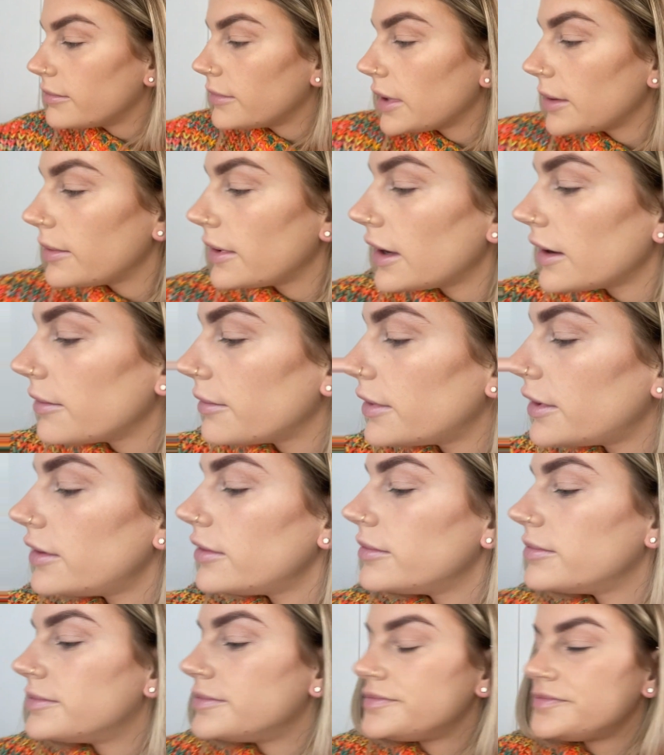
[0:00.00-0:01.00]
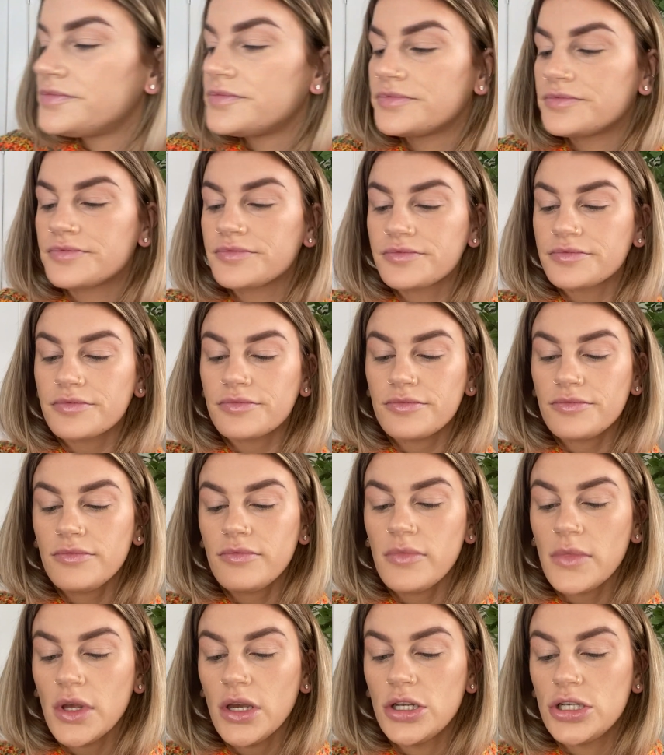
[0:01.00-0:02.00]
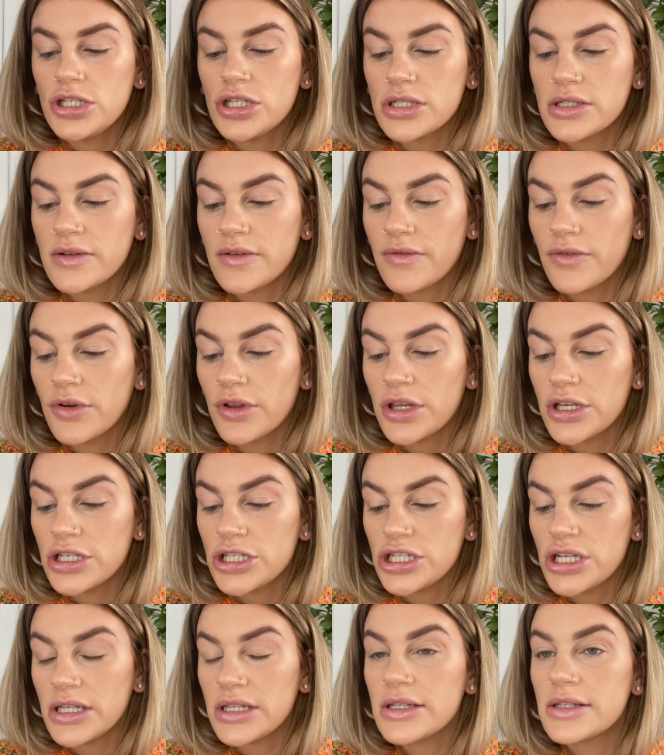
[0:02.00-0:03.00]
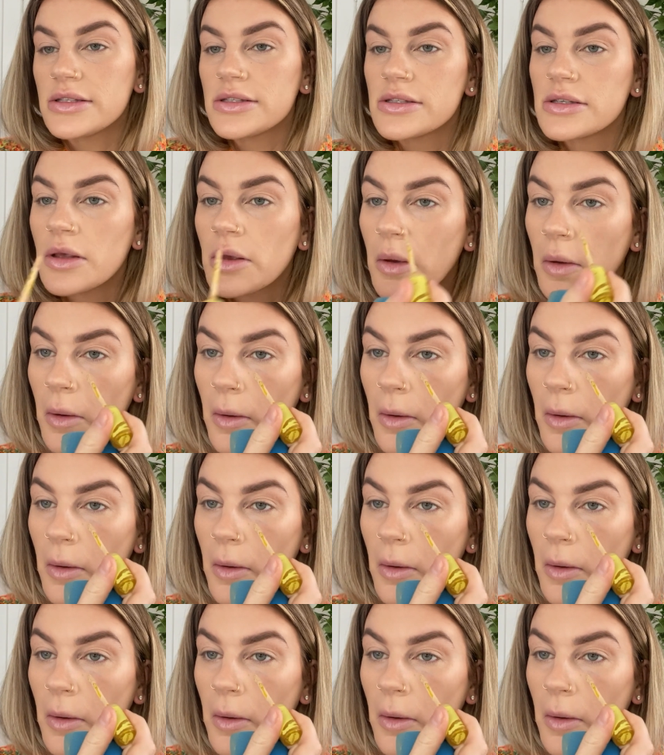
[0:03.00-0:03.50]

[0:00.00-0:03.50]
Maybe I will, just for the shits.